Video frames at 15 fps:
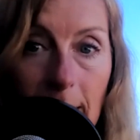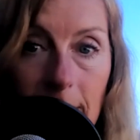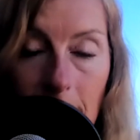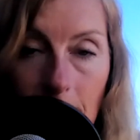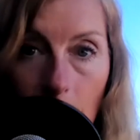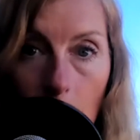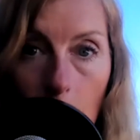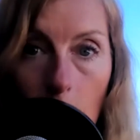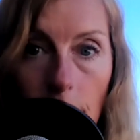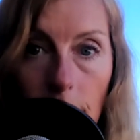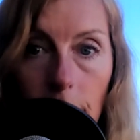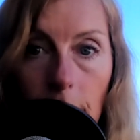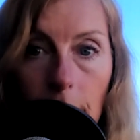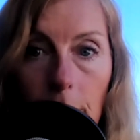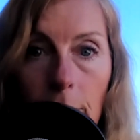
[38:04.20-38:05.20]
bacteria
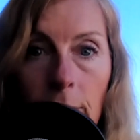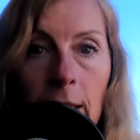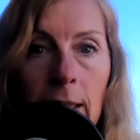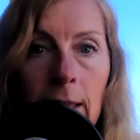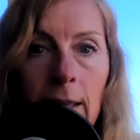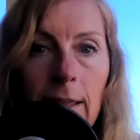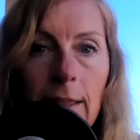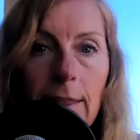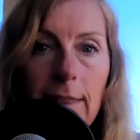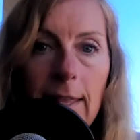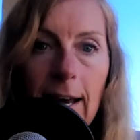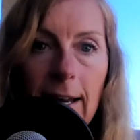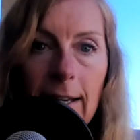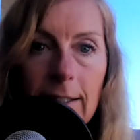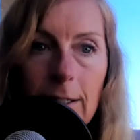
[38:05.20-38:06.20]
overgrowth
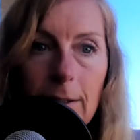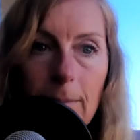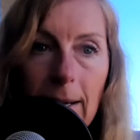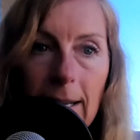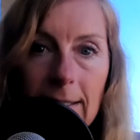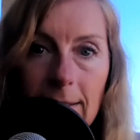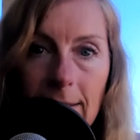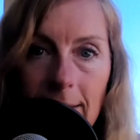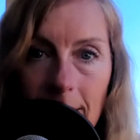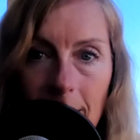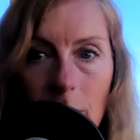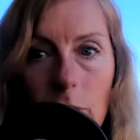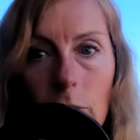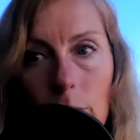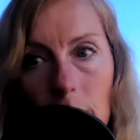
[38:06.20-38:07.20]
that you might need
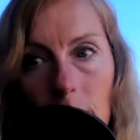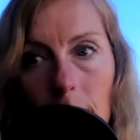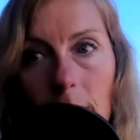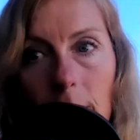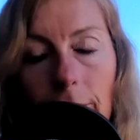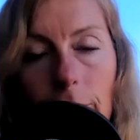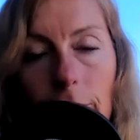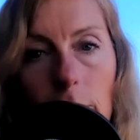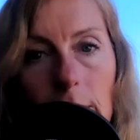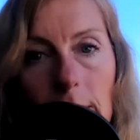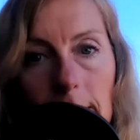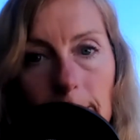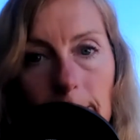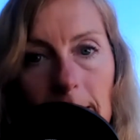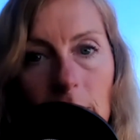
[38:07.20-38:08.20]
to do the food
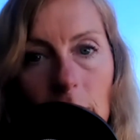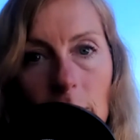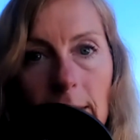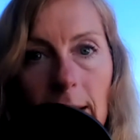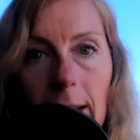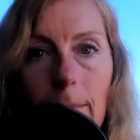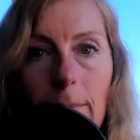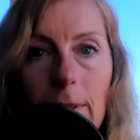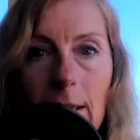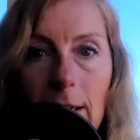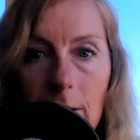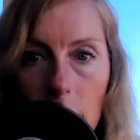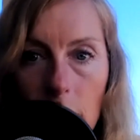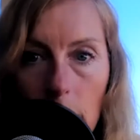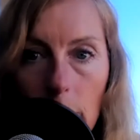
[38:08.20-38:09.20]
elimination diet, but
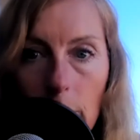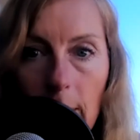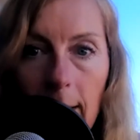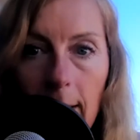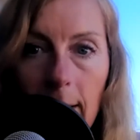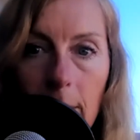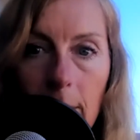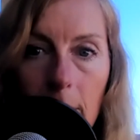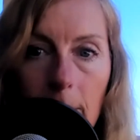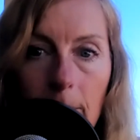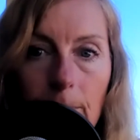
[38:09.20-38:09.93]
then do a